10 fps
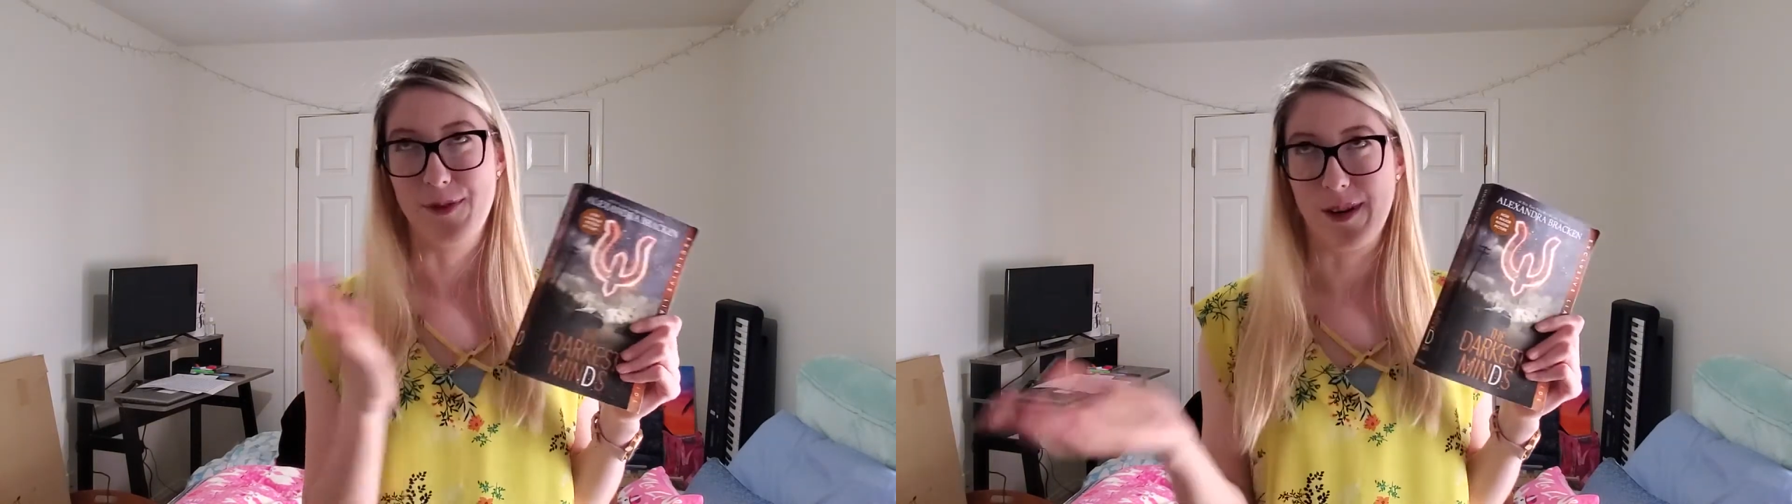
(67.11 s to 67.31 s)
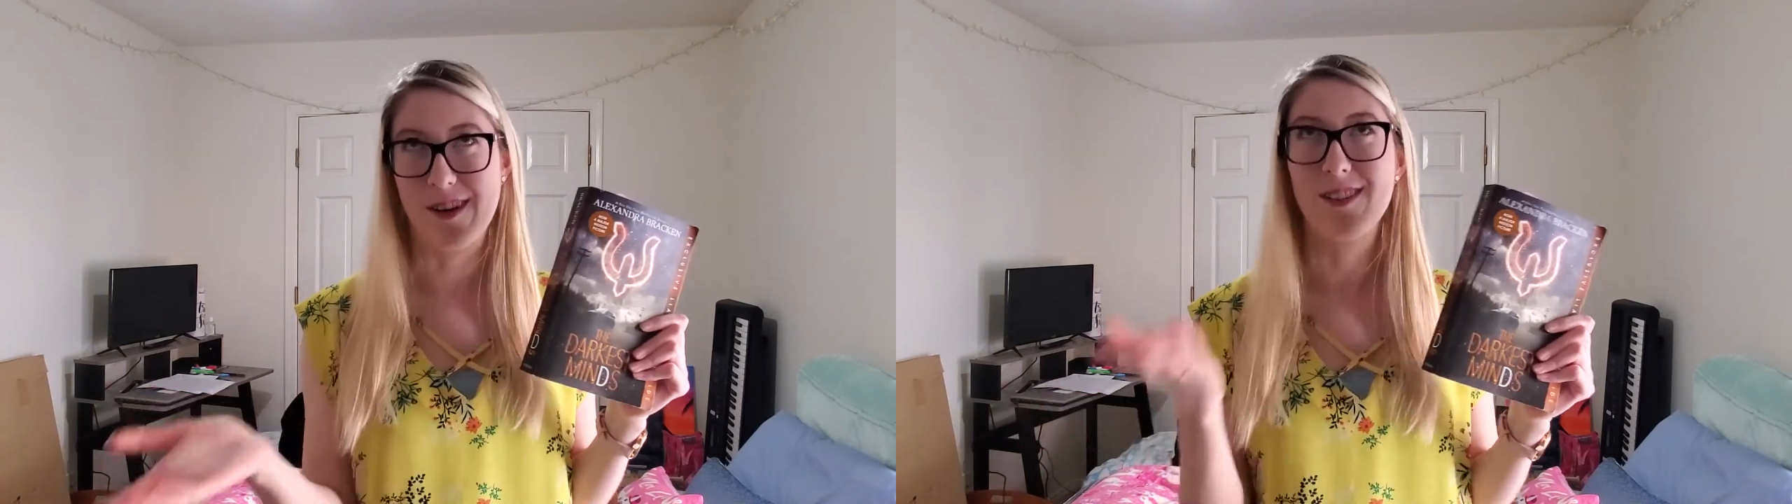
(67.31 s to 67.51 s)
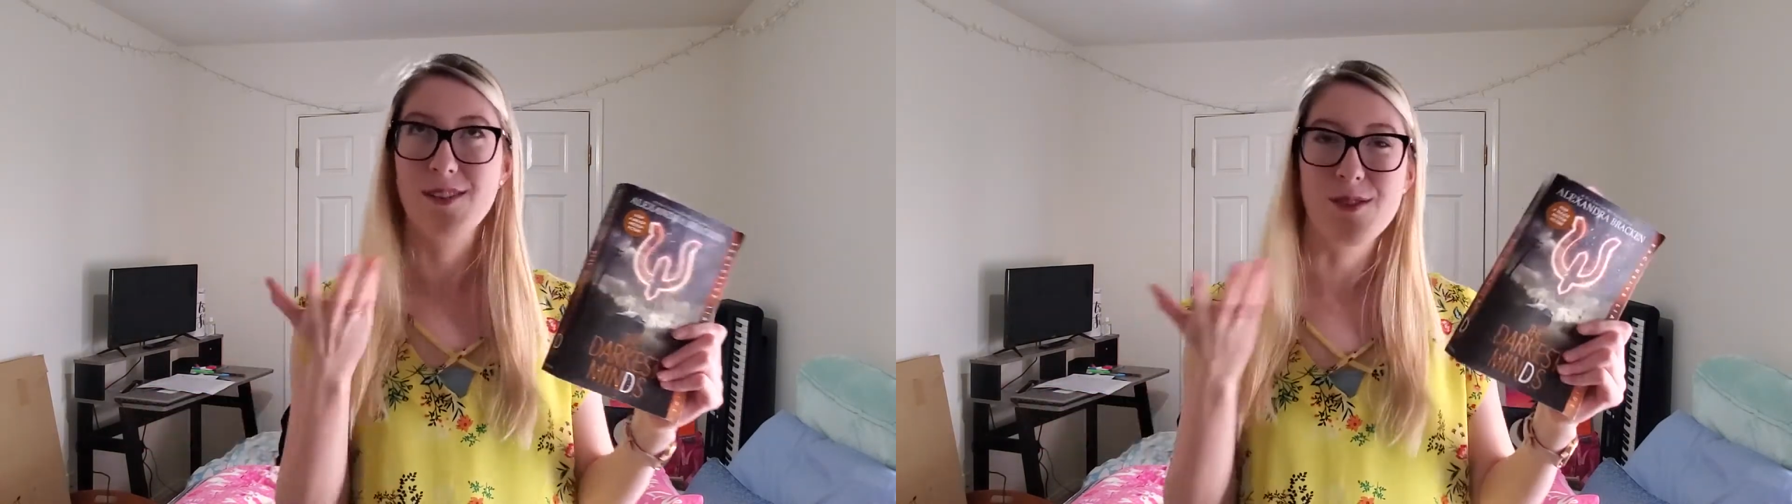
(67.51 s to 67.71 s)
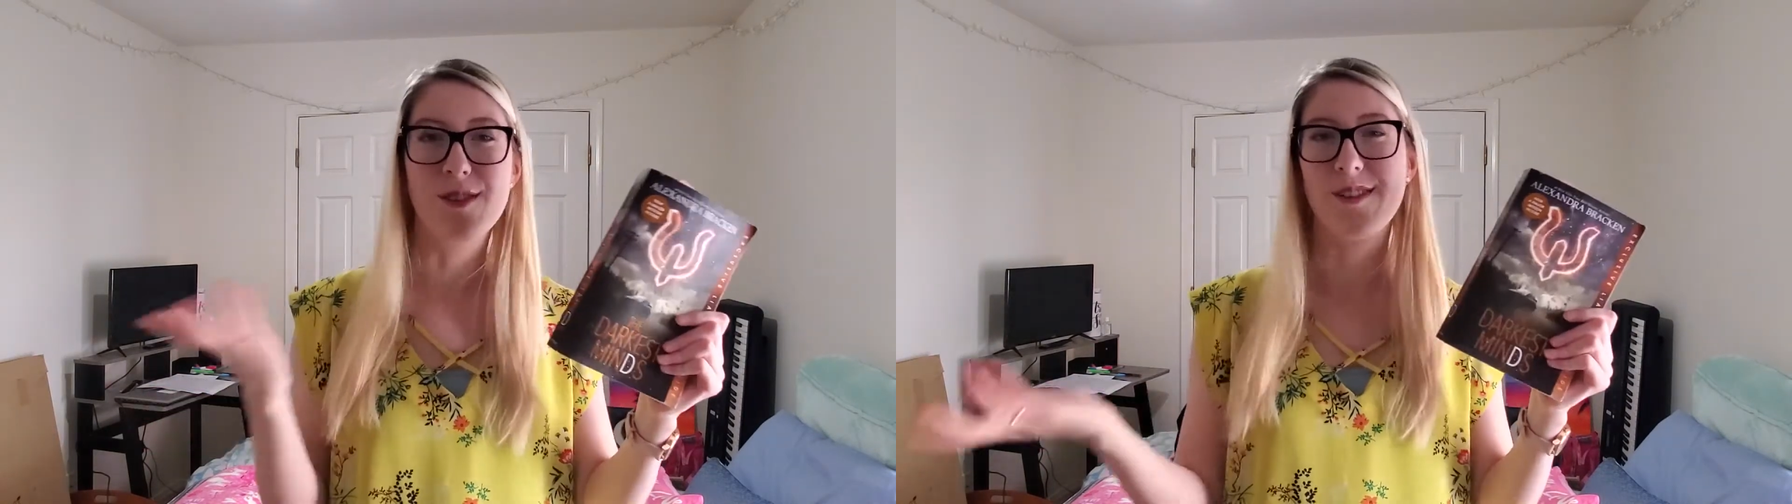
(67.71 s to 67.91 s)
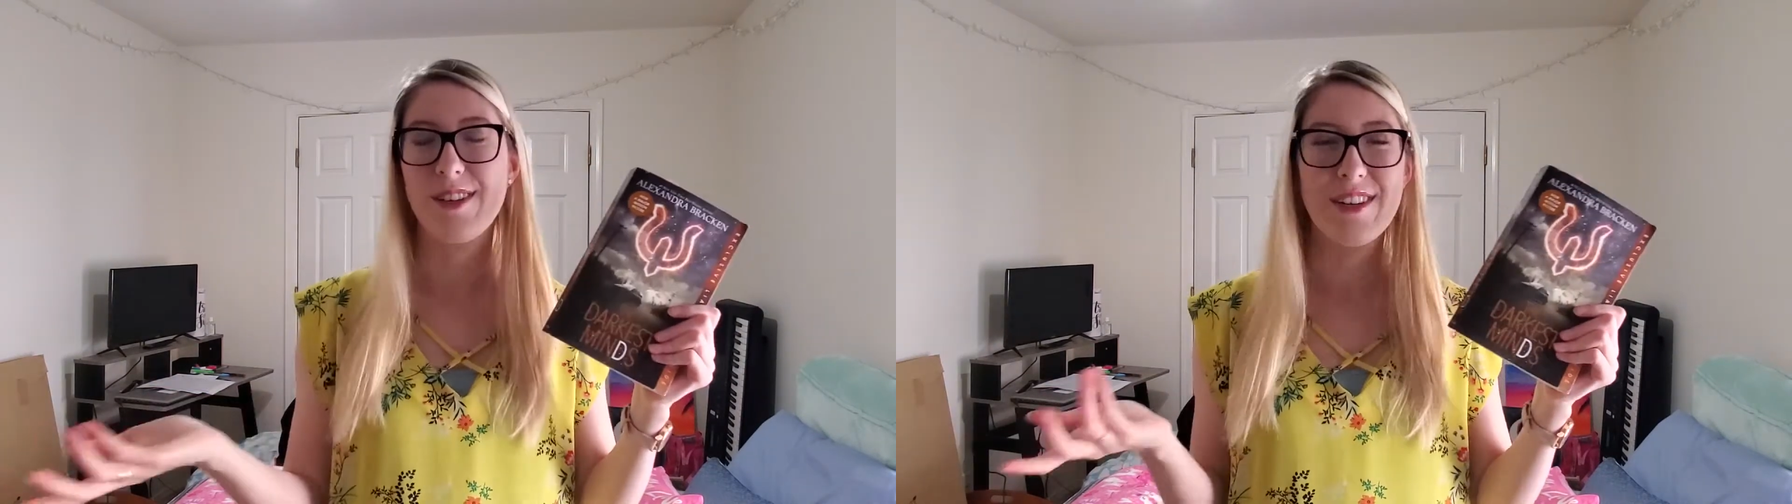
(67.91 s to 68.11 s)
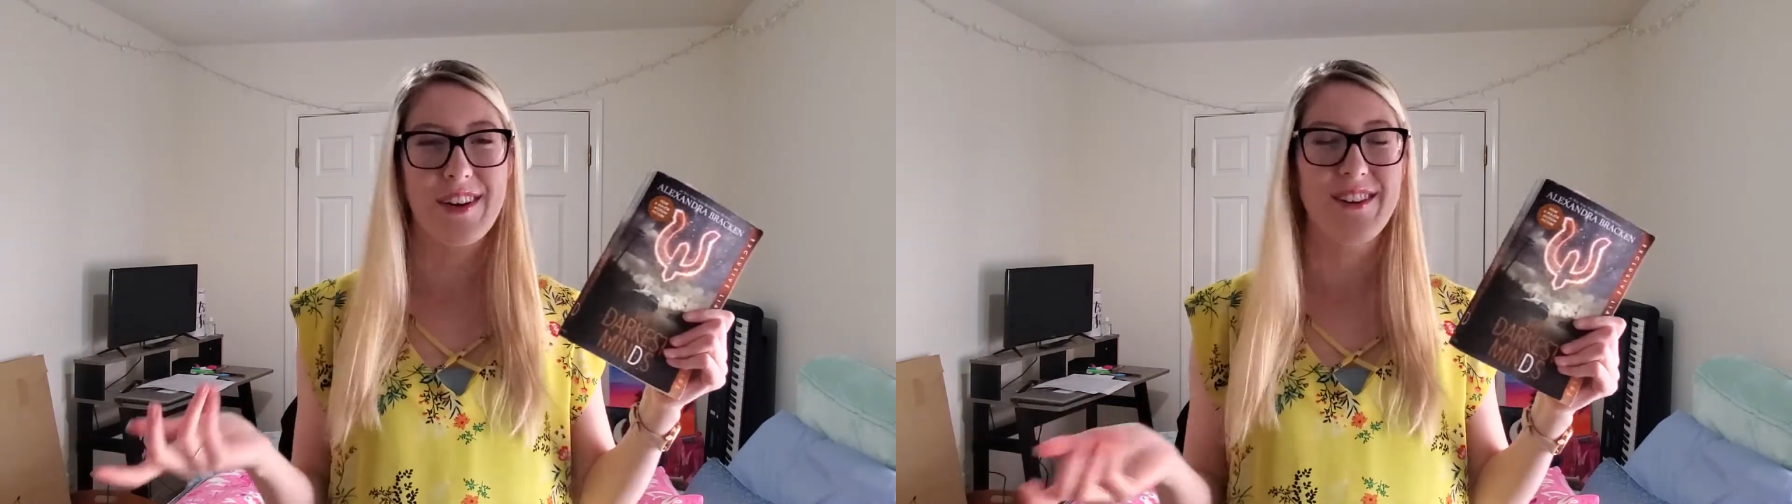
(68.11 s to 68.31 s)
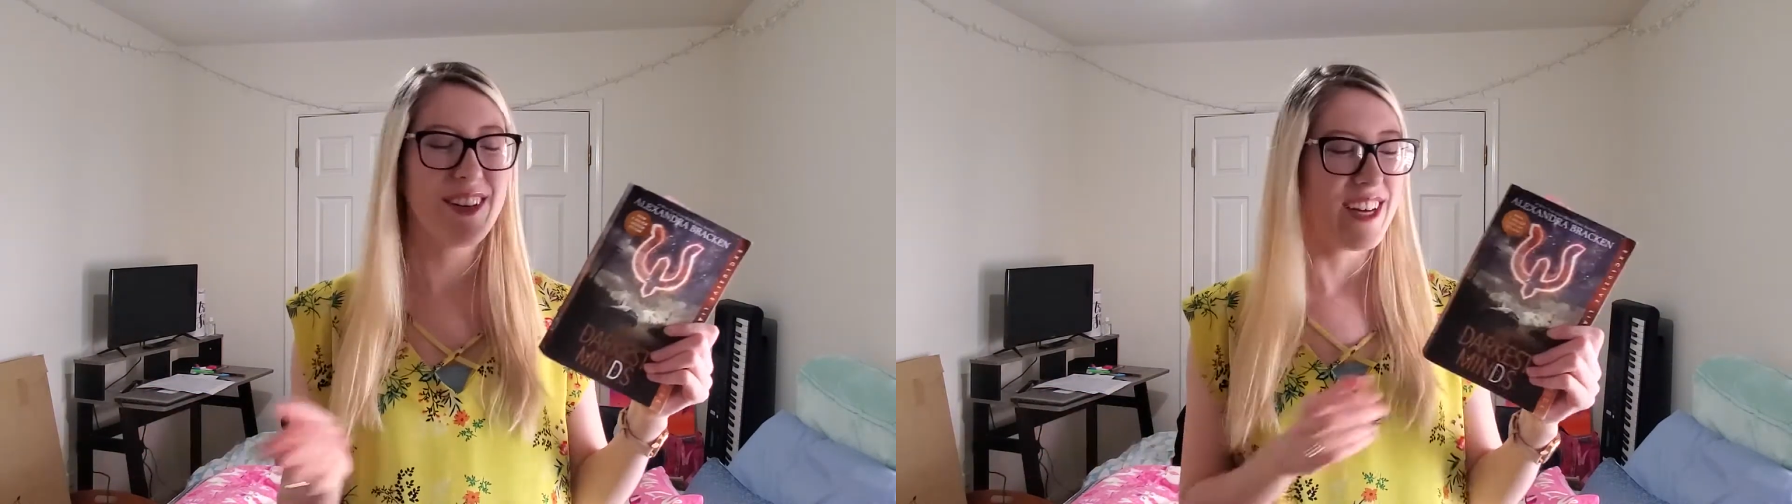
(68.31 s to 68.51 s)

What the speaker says: work, school, you know,